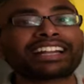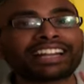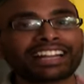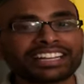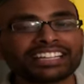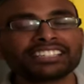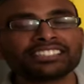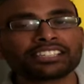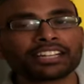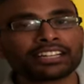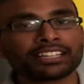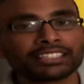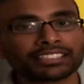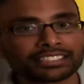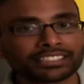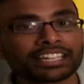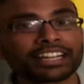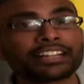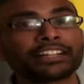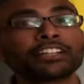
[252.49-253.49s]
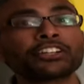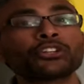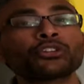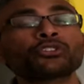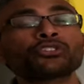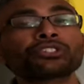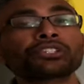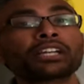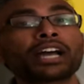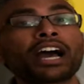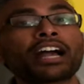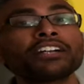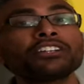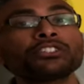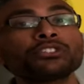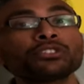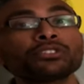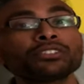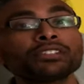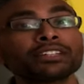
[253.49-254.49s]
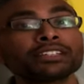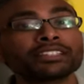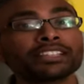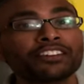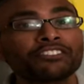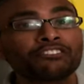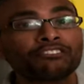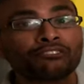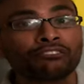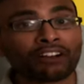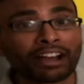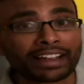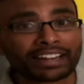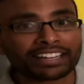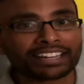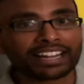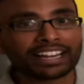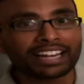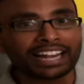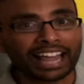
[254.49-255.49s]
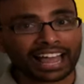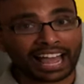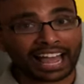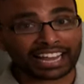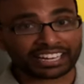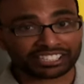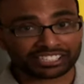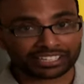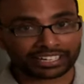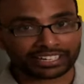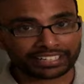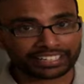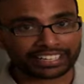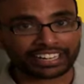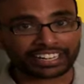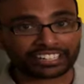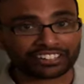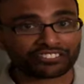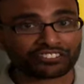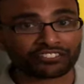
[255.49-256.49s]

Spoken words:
initially said to start using the final action date,